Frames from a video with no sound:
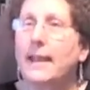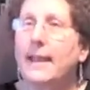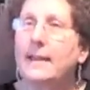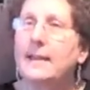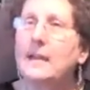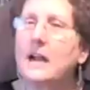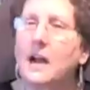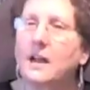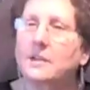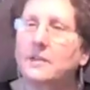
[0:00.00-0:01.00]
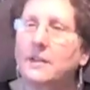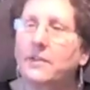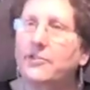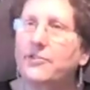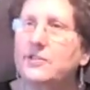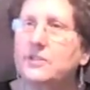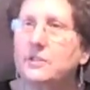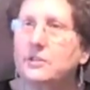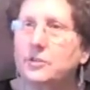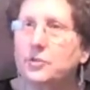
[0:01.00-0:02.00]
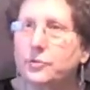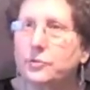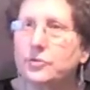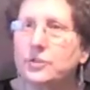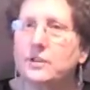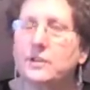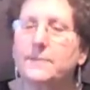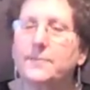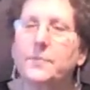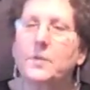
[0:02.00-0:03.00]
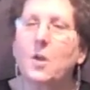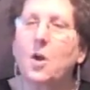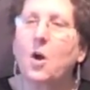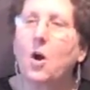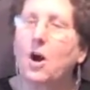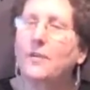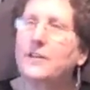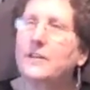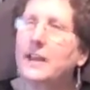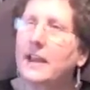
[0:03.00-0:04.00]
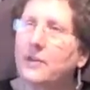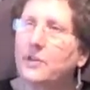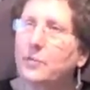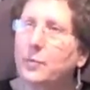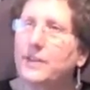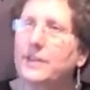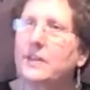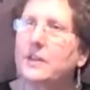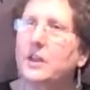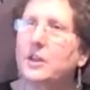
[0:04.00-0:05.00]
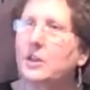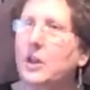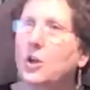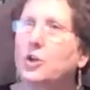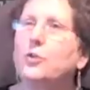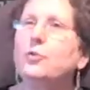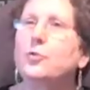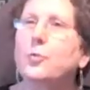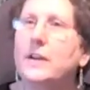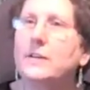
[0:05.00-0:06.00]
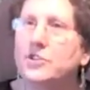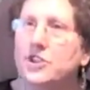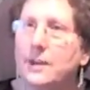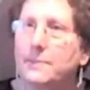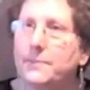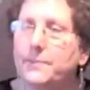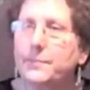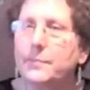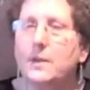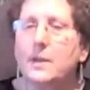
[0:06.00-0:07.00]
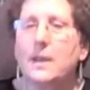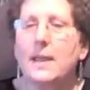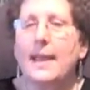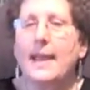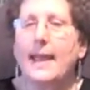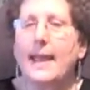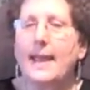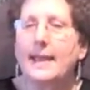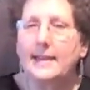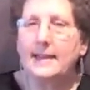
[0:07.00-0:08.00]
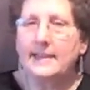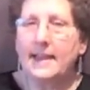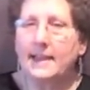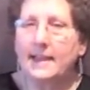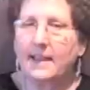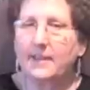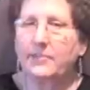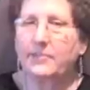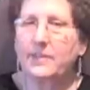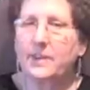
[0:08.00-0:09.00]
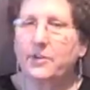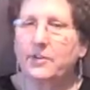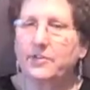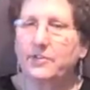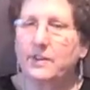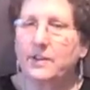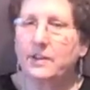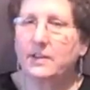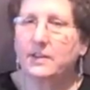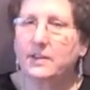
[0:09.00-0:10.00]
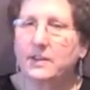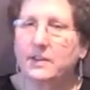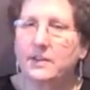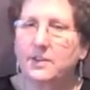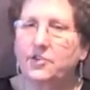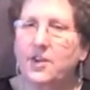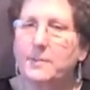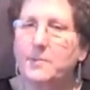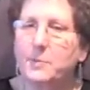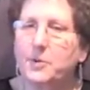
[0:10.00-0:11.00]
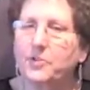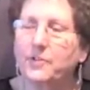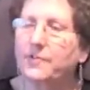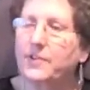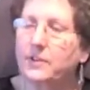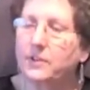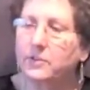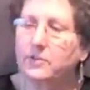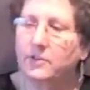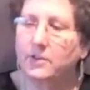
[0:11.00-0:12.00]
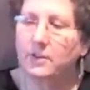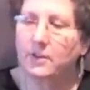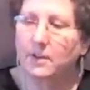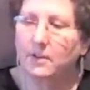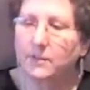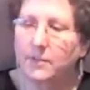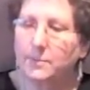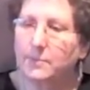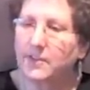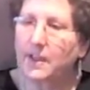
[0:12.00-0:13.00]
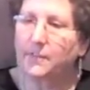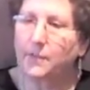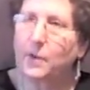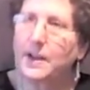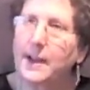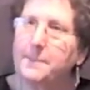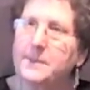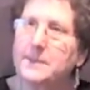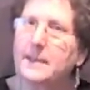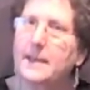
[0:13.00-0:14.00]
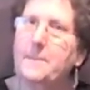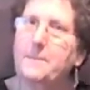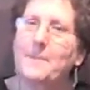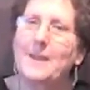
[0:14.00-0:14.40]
Any kind of physical intrusion often carries with it a huge weight of shame. And in that case, there is the shame the person feels for themselves and what happened to them.